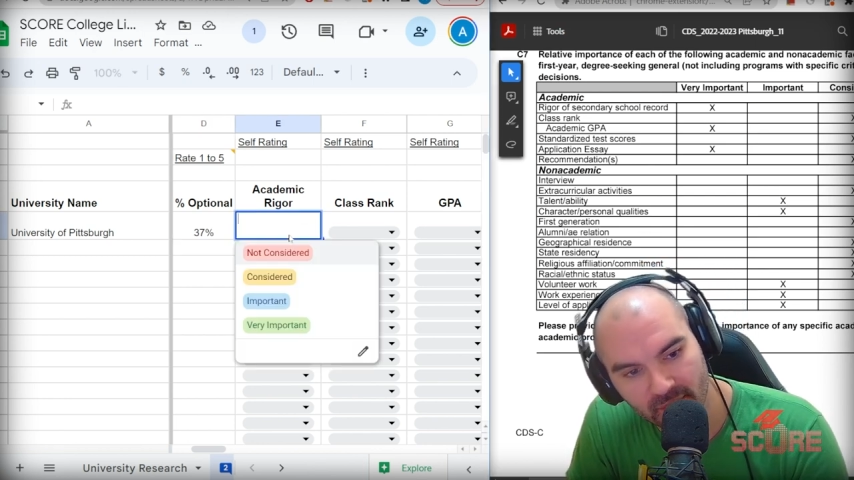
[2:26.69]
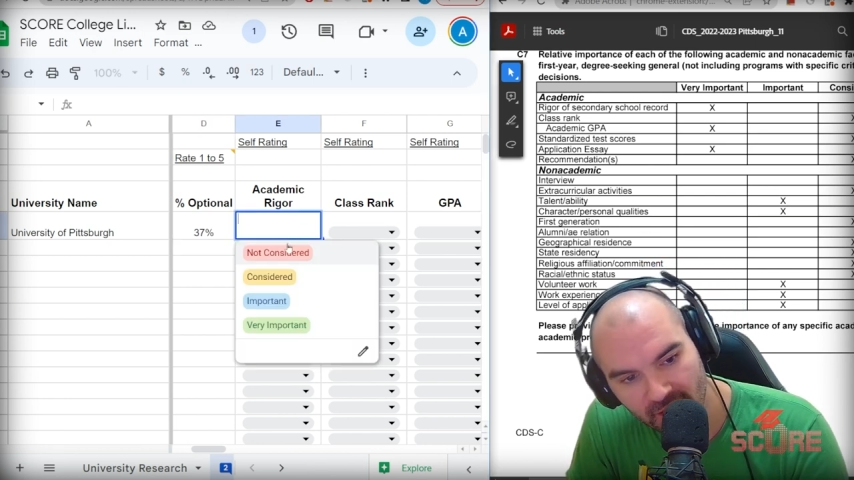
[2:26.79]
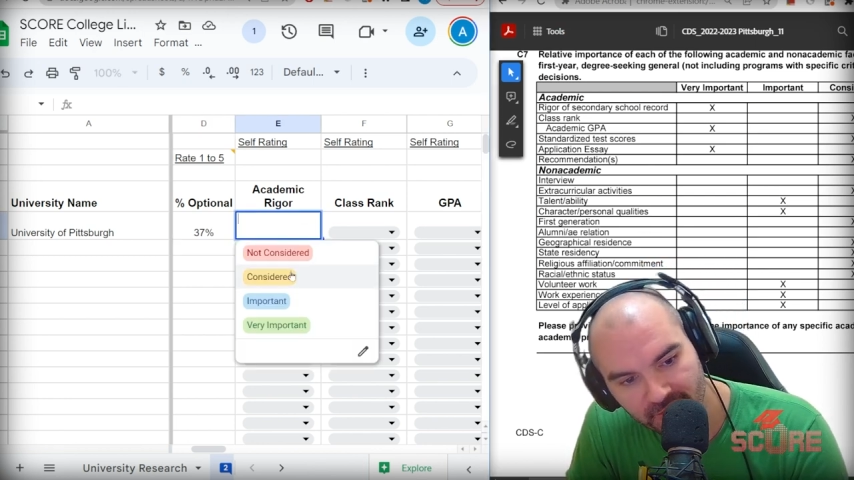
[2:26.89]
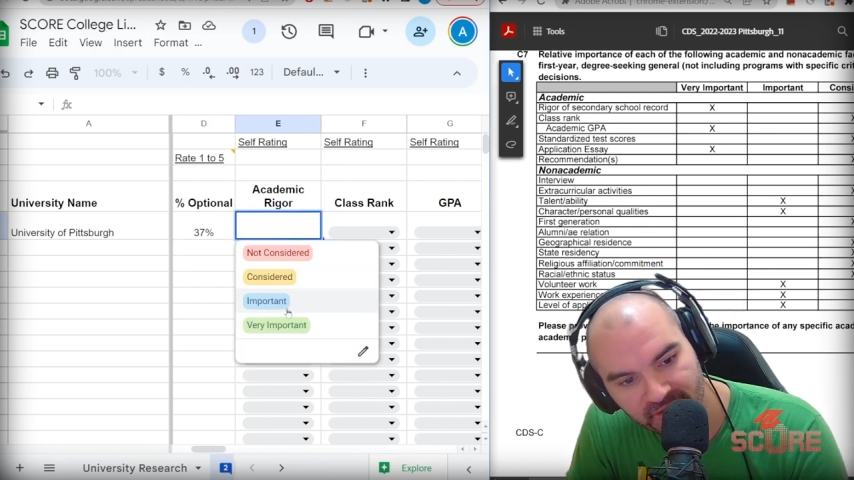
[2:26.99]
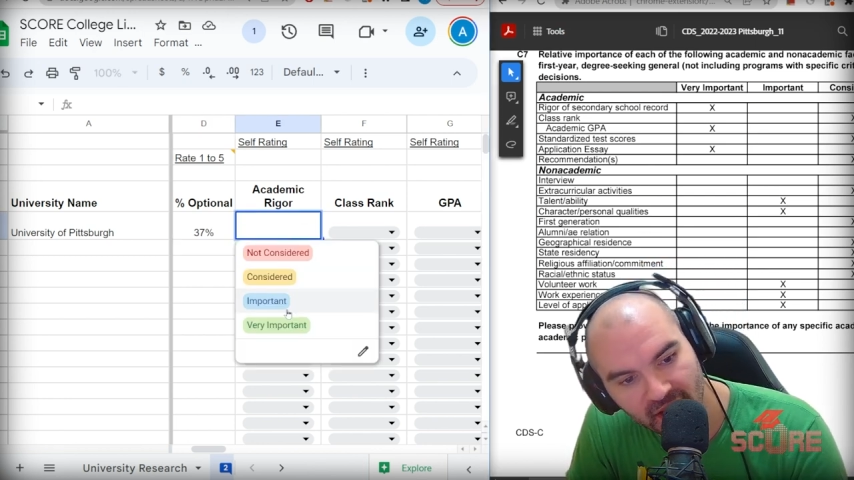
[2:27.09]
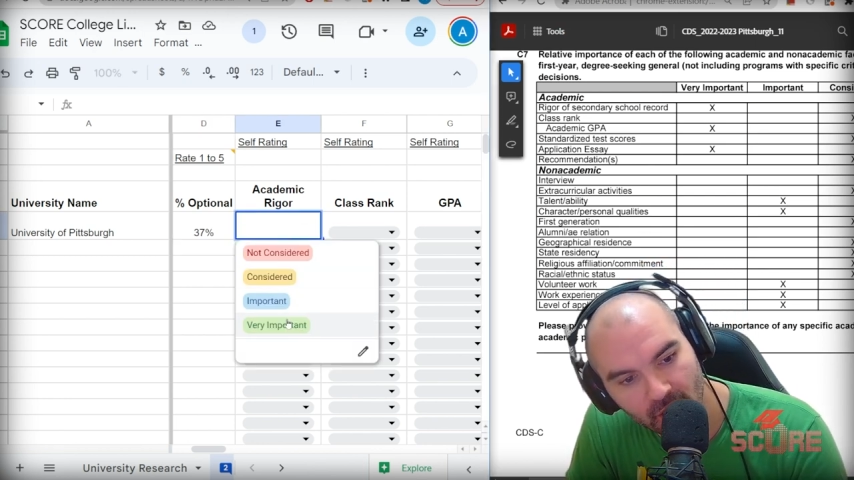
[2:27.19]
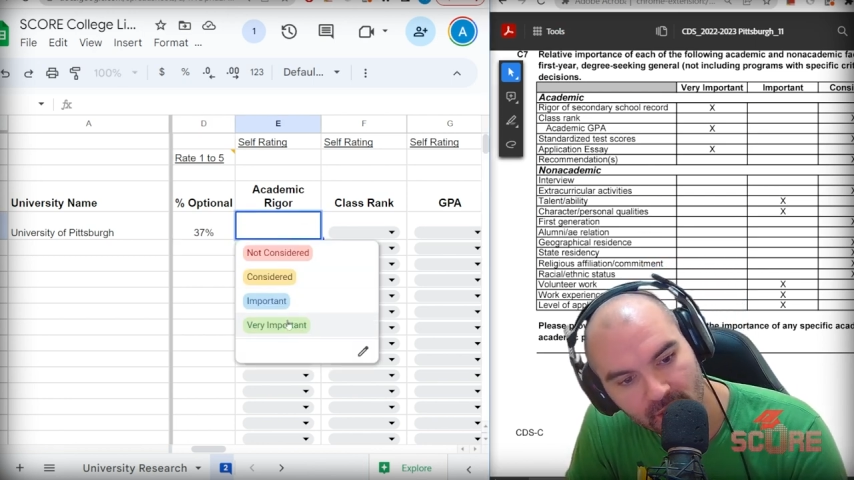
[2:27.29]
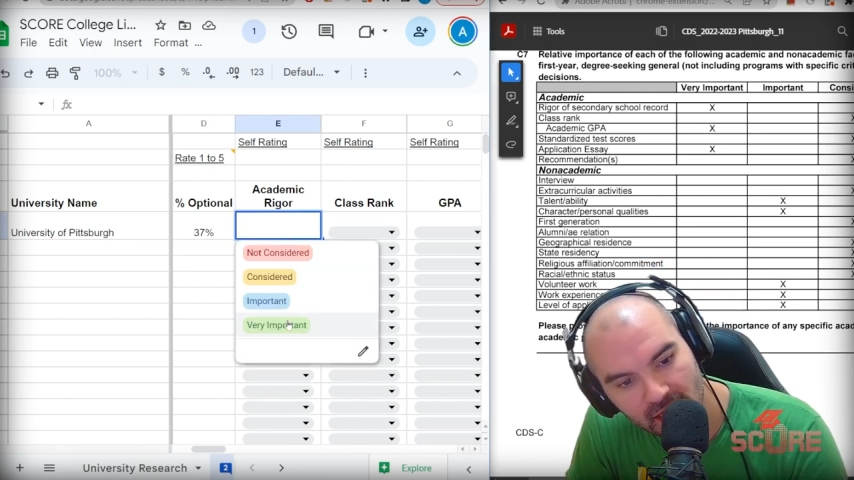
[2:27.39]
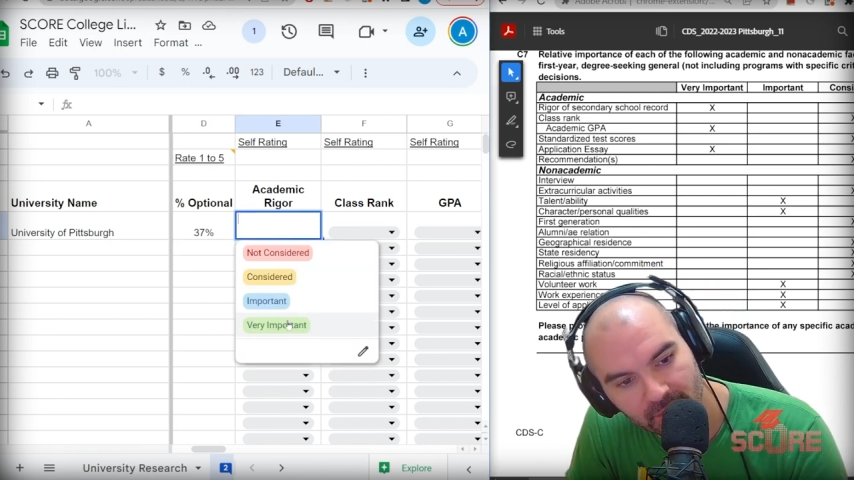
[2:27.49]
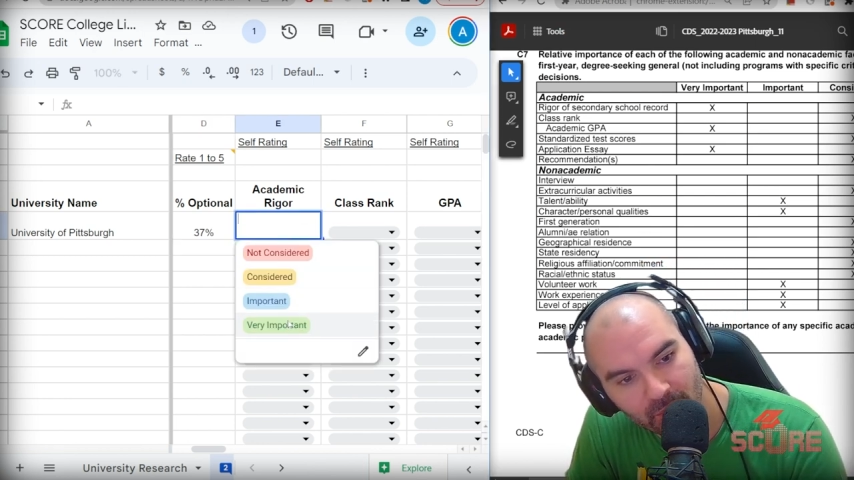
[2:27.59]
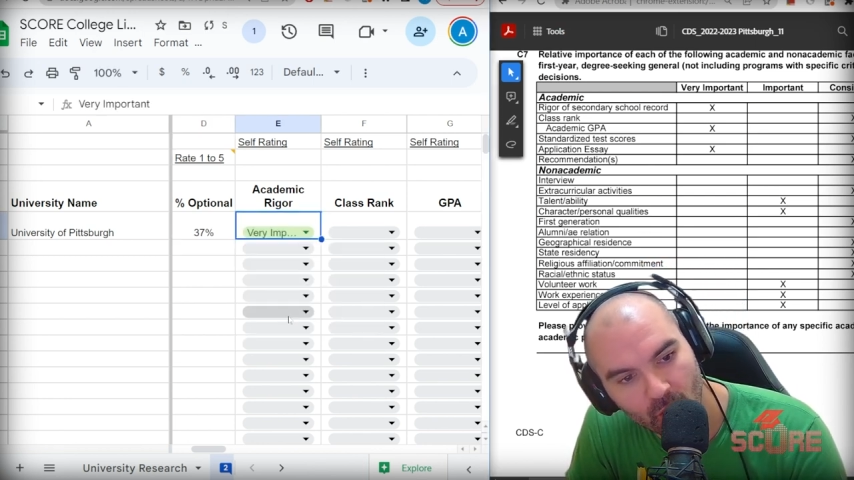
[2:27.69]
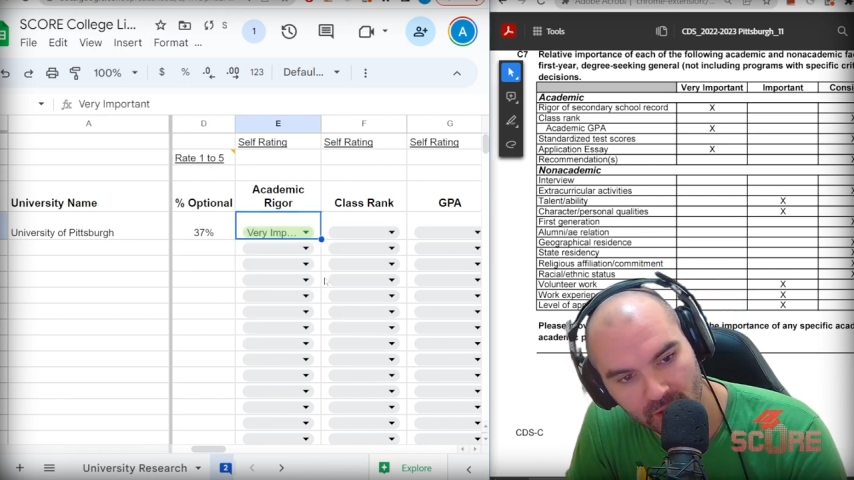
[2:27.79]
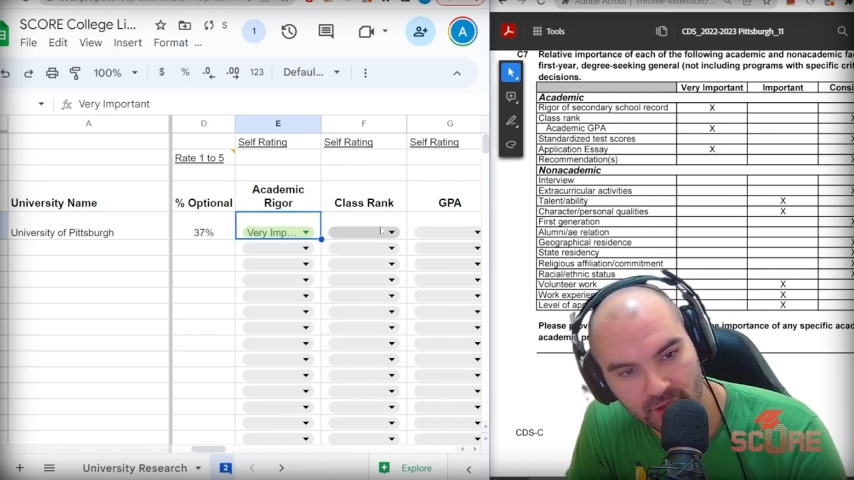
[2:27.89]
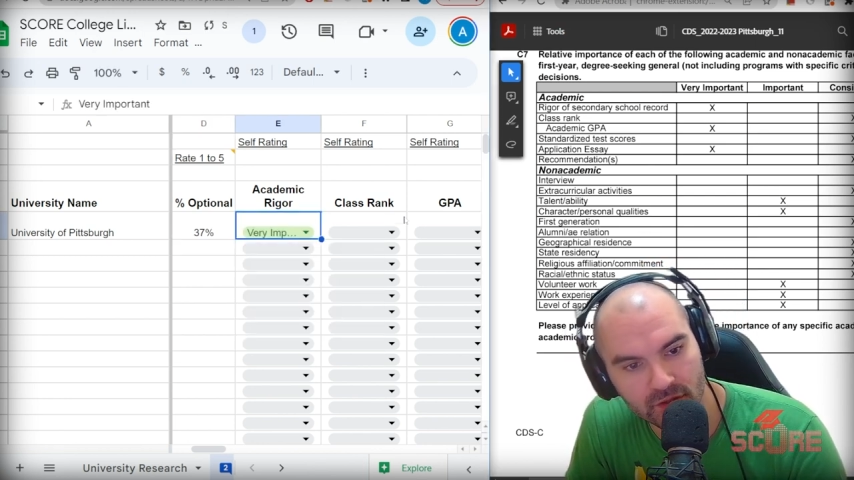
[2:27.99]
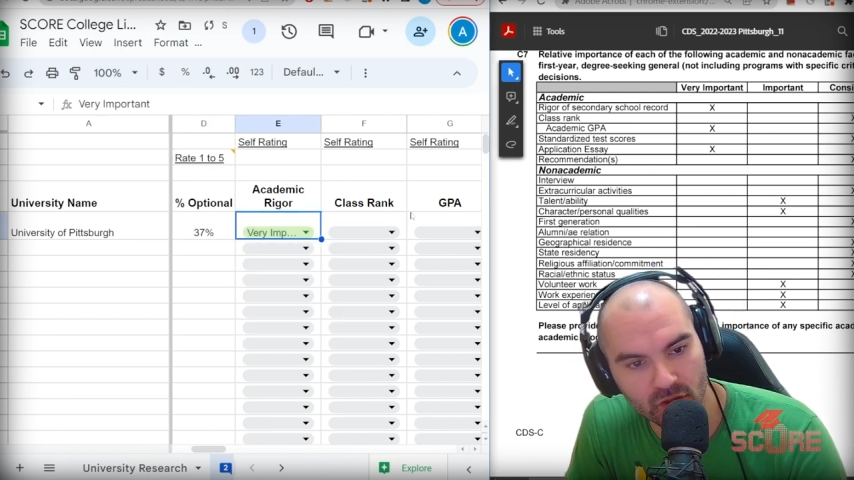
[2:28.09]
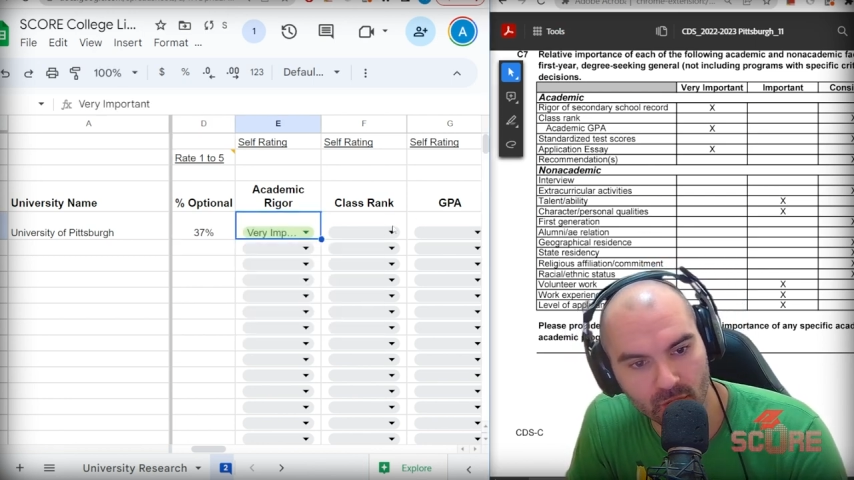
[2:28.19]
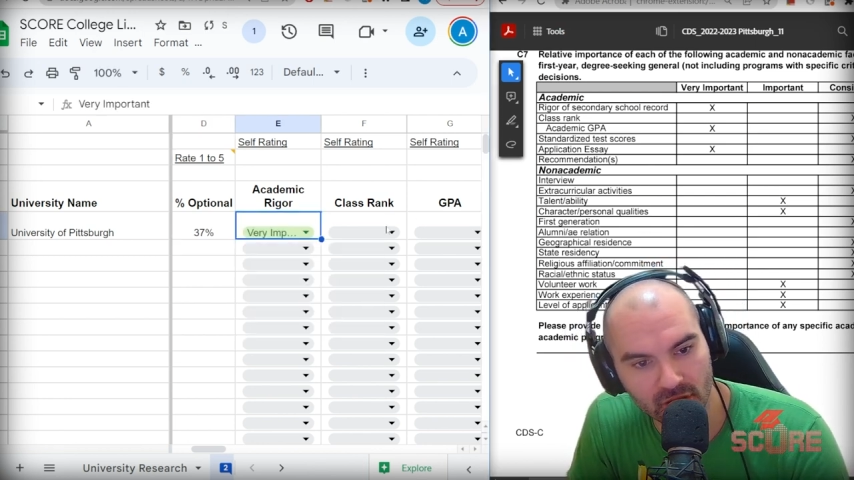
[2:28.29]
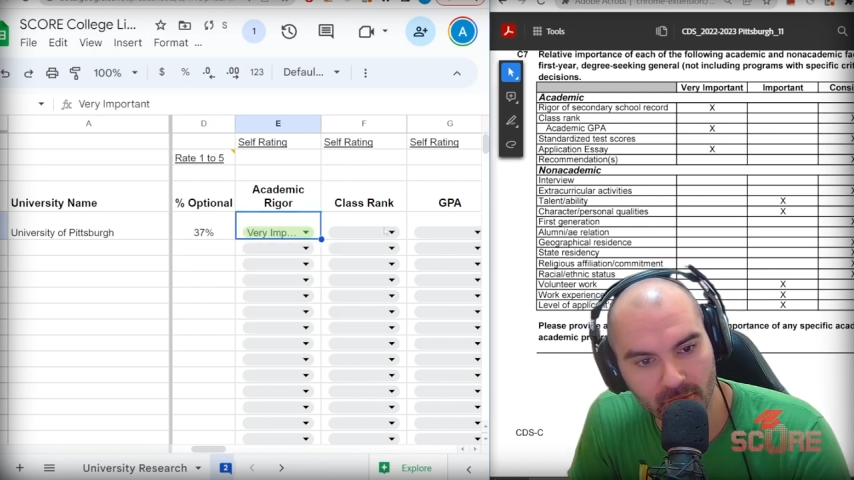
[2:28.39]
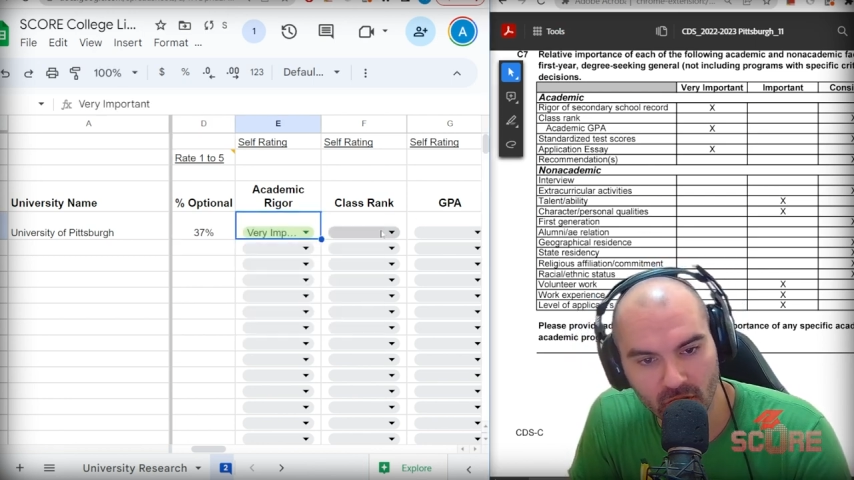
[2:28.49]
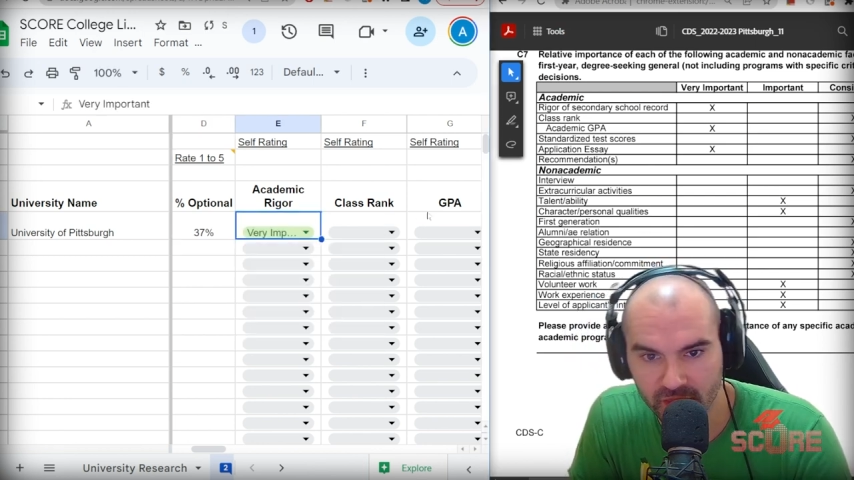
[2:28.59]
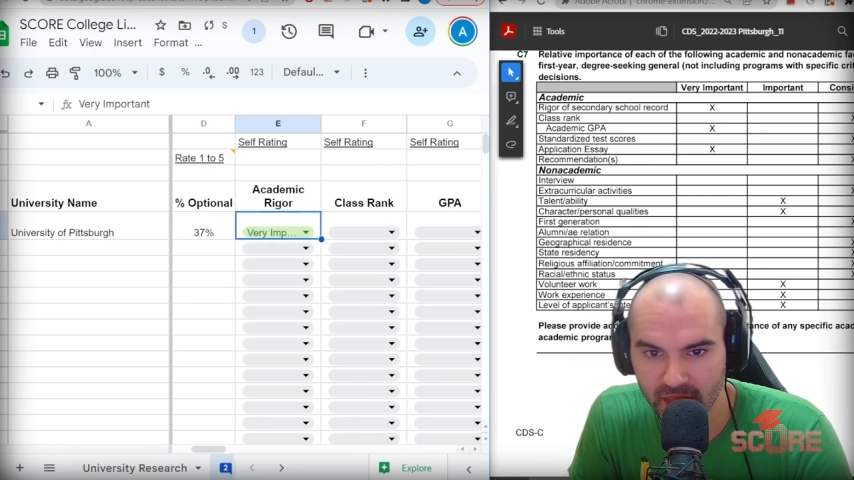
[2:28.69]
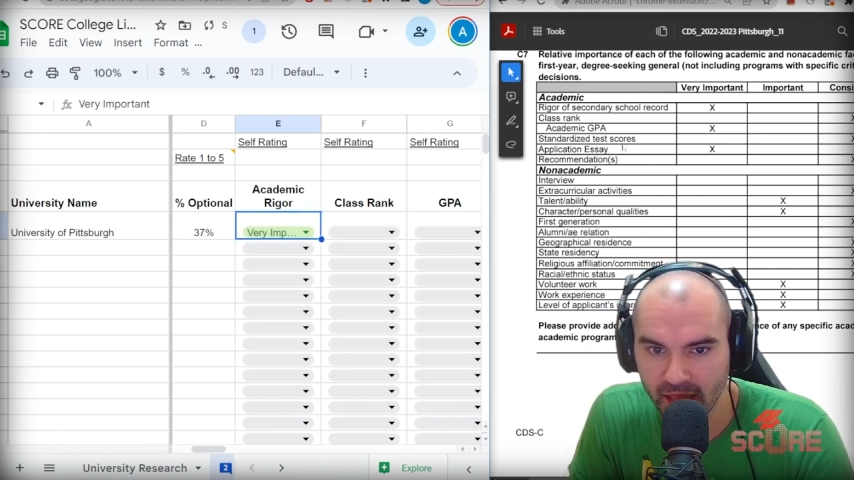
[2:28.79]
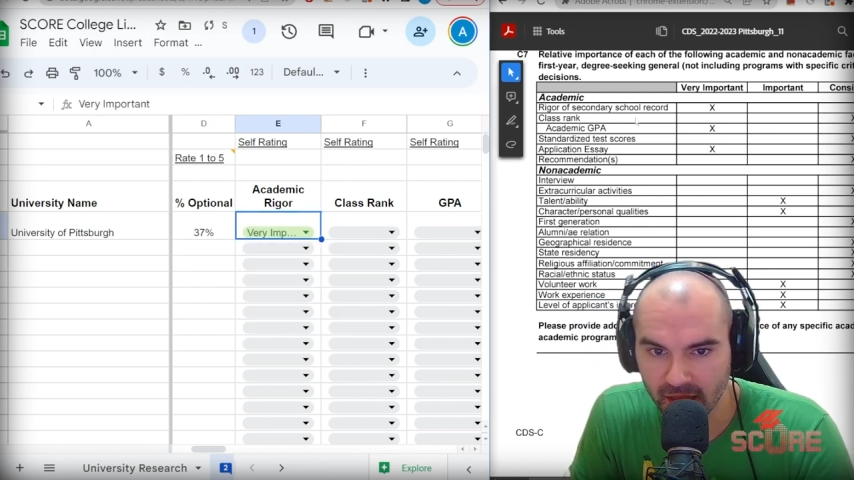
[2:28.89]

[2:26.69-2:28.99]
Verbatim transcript: to be a very important, so we're going to mark that.